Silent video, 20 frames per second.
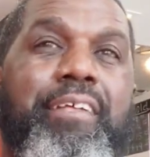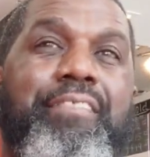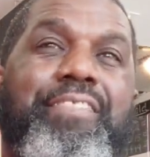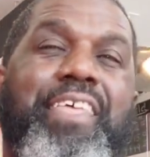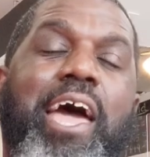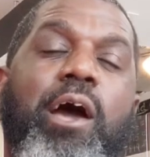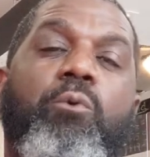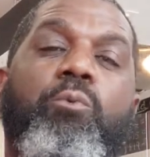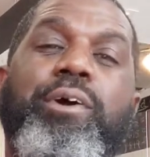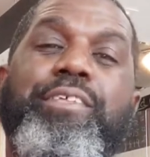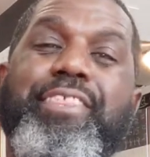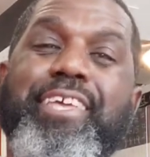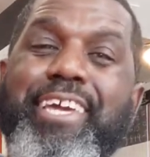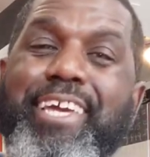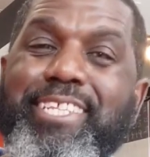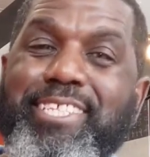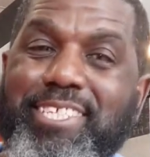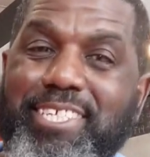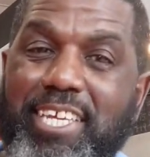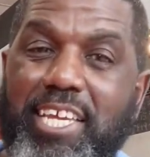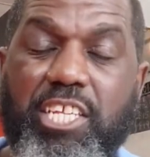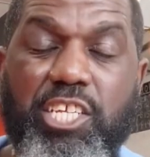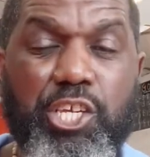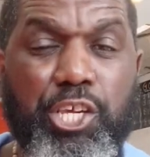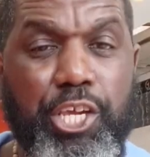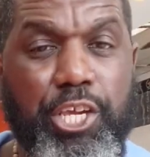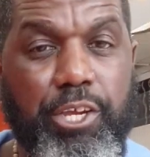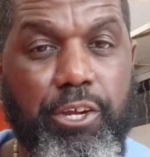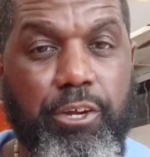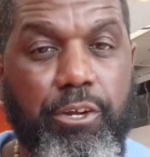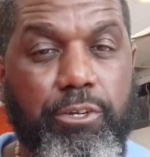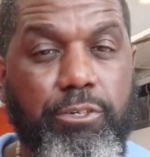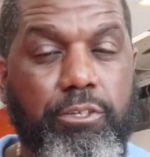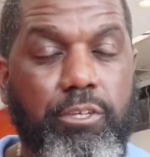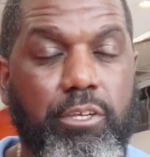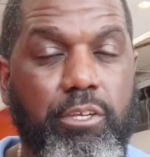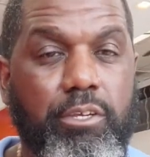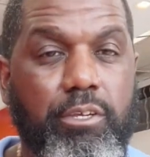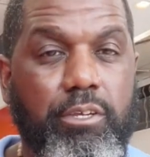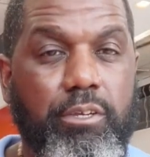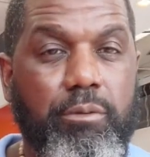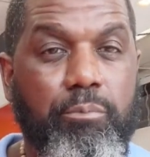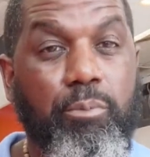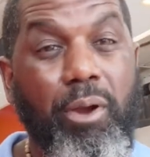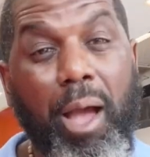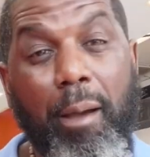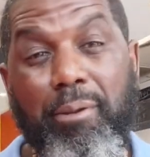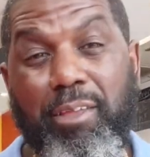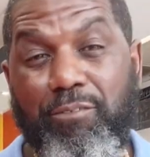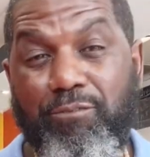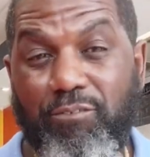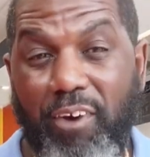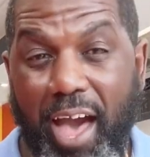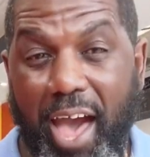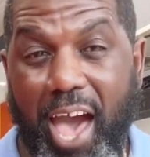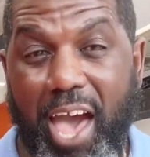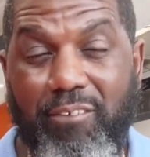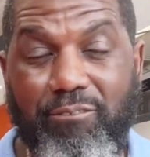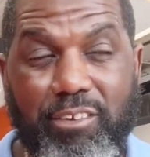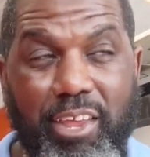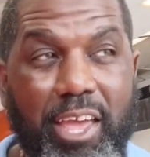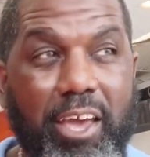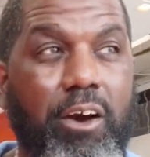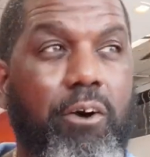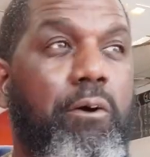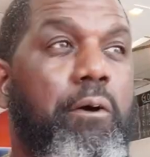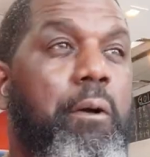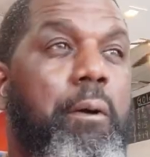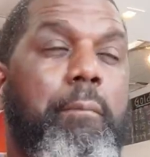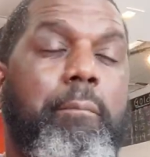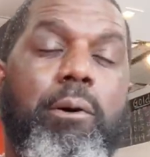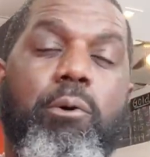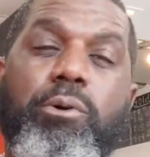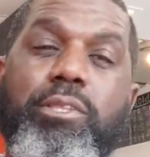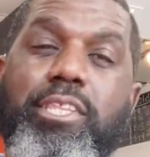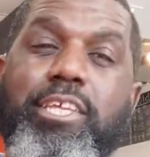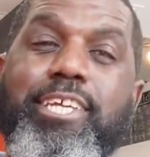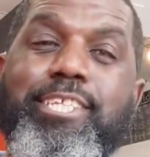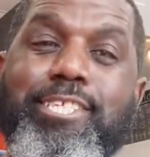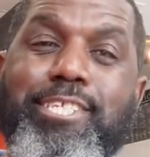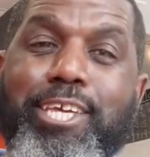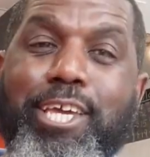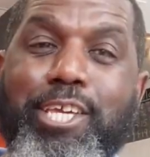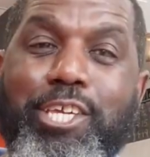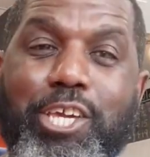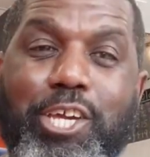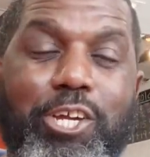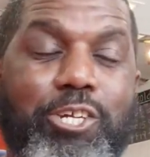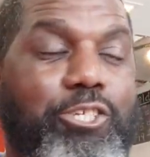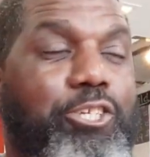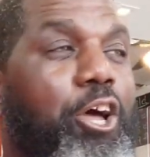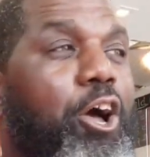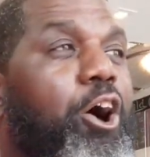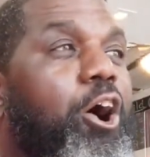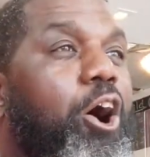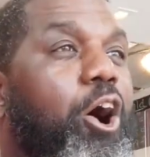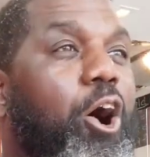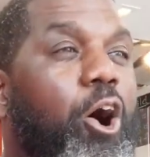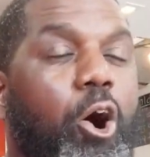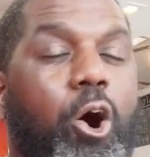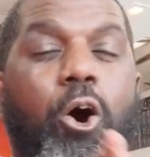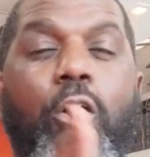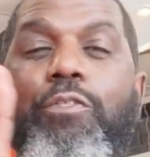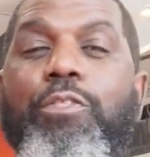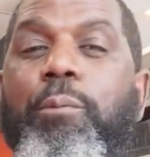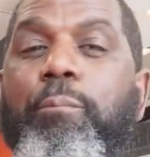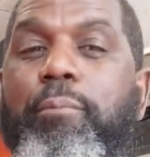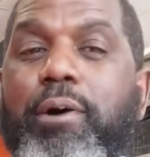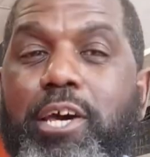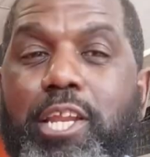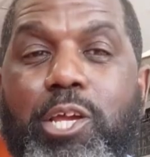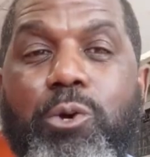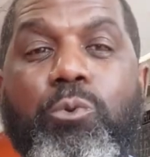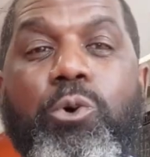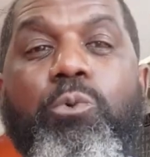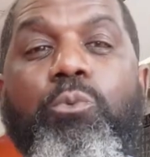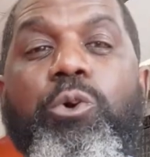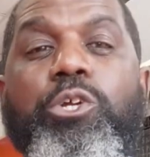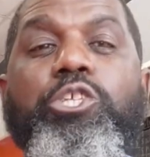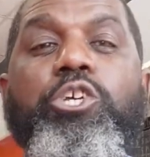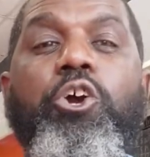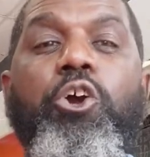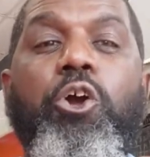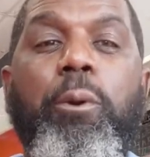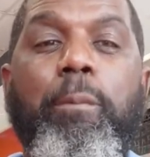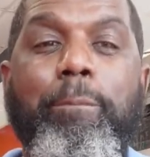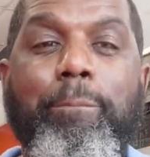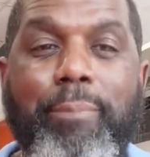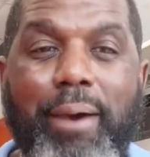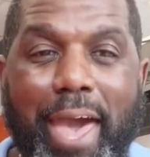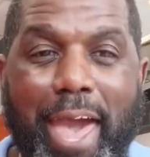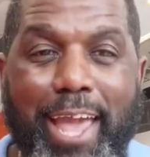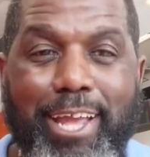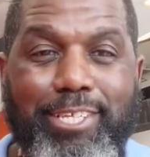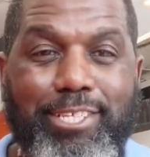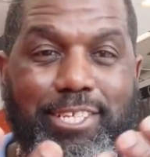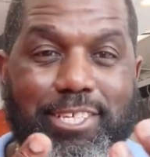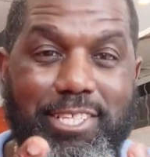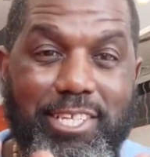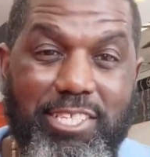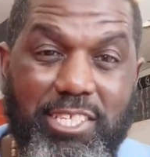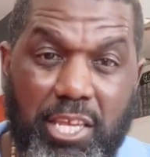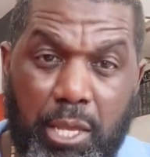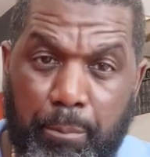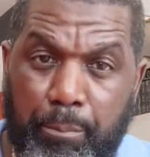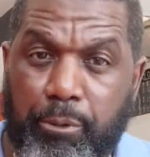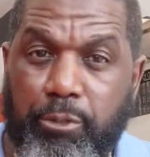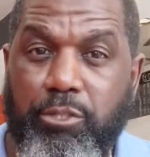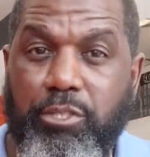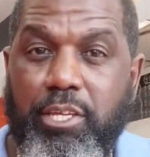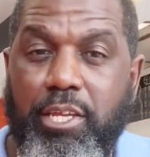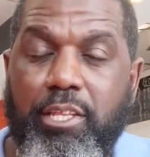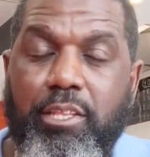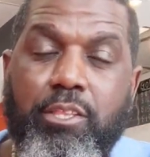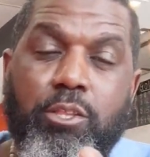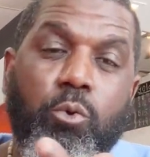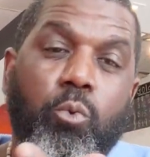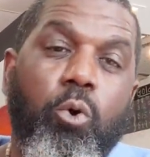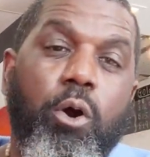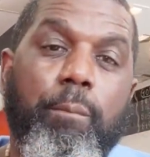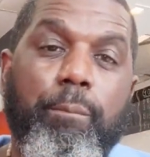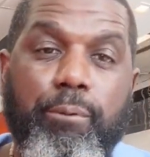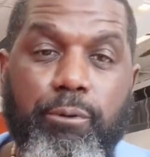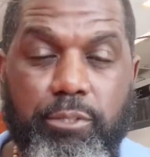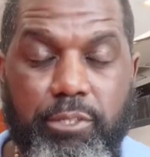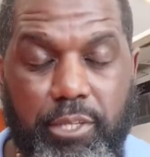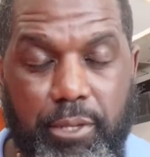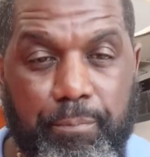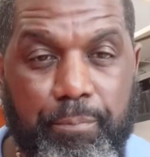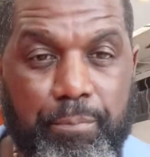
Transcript: that within 10 years, probably five now, but within 10 years, all the money would return back to the 10% and the 1%.